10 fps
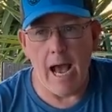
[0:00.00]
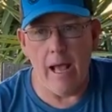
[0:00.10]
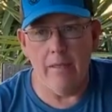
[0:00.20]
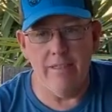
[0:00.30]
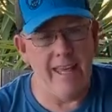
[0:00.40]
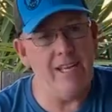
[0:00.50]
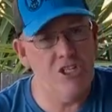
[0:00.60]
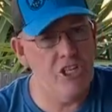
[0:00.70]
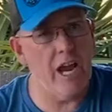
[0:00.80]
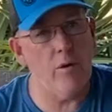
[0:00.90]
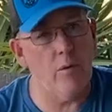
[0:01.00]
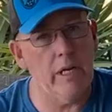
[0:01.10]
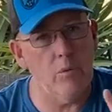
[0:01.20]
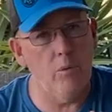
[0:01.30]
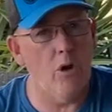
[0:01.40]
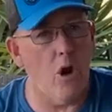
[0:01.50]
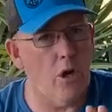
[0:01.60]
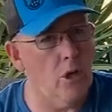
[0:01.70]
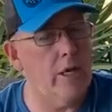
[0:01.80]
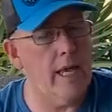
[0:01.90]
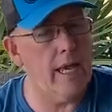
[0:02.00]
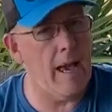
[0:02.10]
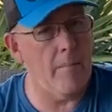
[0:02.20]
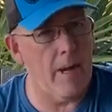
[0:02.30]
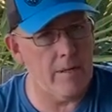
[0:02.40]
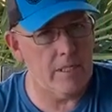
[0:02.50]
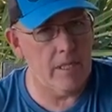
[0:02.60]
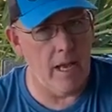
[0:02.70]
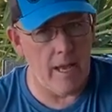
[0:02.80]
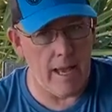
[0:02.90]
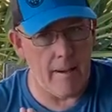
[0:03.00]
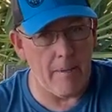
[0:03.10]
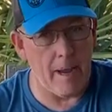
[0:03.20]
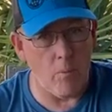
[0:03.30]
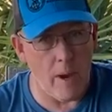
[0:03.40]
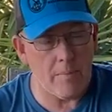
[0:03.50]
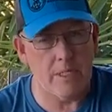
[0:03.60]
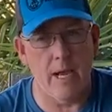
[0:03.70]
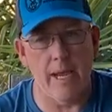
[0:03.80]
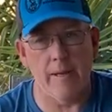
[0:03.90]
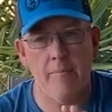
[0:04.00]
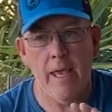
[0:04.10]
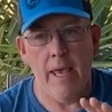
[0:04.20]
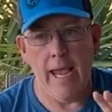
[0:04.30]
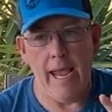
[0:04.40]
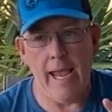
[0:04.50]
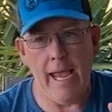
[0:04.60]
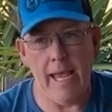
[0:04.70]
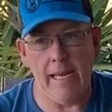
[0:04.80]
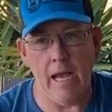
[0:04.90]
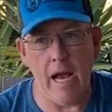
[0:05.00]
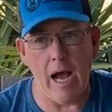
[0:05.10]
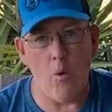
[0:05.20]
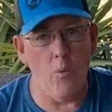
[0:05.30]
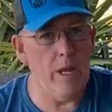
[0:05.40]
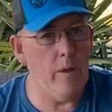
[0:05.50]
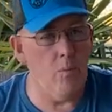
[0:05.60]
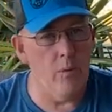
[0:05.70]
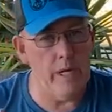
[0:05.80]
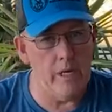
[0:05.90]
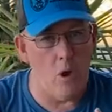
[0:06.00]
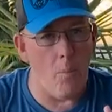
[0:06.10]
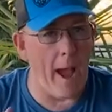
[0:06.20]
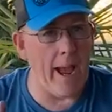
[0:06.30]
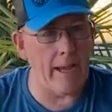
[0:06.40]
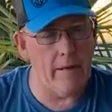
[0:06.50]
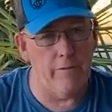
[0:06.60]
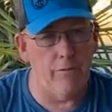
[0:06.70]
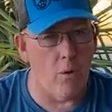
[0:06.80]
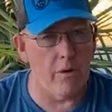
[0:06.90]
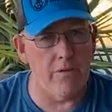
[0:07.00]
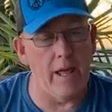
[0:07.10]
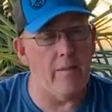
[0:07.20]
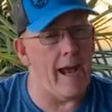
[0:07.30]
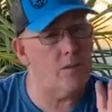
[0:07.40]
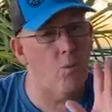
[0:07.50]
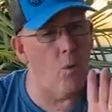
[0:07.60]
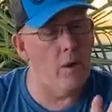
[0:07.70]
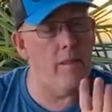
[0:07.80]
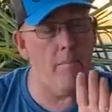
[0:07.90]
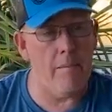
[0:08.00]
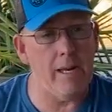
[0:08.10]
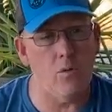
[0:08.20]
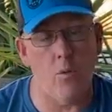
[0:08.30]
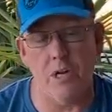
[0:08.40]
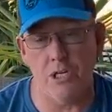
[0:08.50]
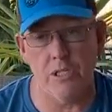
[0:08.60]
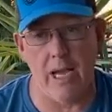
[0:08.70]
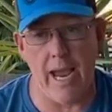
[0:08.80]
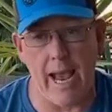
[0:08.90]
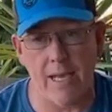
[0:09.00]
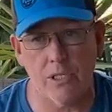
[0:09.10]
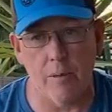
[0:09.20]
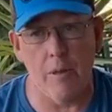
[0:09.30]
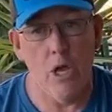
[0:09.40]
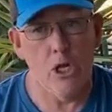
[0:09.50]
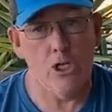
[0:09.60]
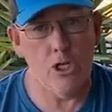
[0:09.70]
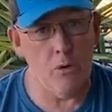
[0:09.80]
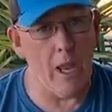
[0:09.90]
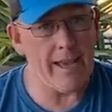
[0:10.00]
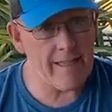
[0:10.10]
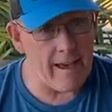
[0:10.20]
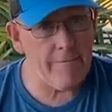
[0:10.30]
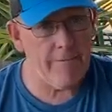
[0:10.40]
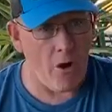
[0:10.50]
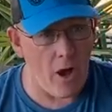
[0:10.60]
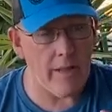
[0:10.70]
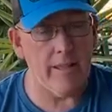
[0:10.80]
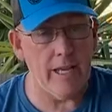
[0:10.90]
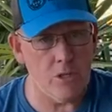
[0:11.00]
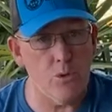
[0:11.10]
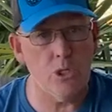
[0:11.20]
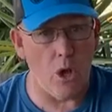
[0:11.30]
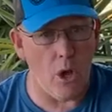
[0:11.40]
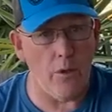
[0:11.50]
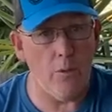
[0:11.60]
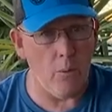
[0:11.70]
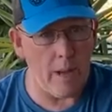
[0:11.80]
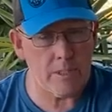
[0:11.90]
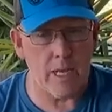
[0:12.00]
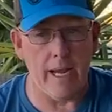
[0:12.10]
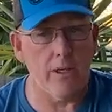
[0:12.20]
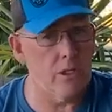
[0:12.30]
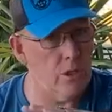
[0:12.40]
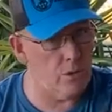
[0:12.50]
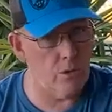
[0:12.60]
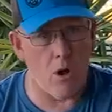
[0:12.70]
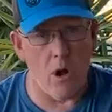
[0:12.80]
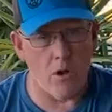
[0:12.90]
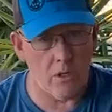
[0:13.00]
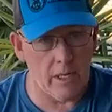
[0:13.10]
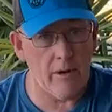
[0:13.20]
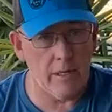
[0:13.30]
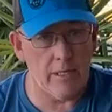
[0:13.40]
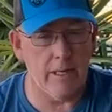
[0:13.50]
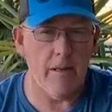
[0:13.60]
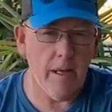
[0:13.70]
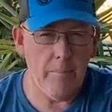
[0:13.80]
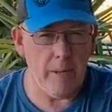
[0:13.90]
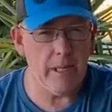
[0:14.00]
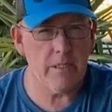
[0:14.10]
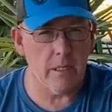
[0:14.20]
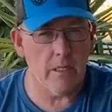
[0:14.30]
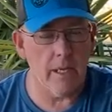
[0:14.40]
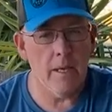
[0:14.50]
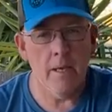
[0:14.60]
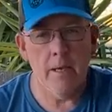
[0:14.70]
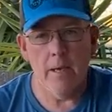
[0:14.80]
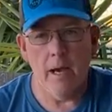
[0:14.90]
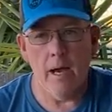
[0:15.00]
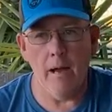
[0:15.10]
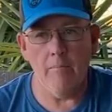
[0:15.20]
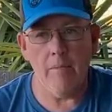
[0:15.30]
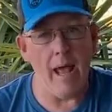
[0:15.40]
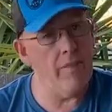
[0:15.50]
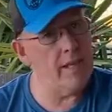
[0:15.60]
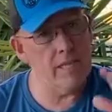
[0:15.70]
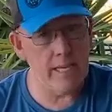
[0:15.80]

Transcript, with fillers: they generally are looking at my uh, at my website, and we we go back and forth, and that's one of the main questions I ask them. Do you like that font that you saw on the website? Because those are all Clarendon, basically. Um, and they say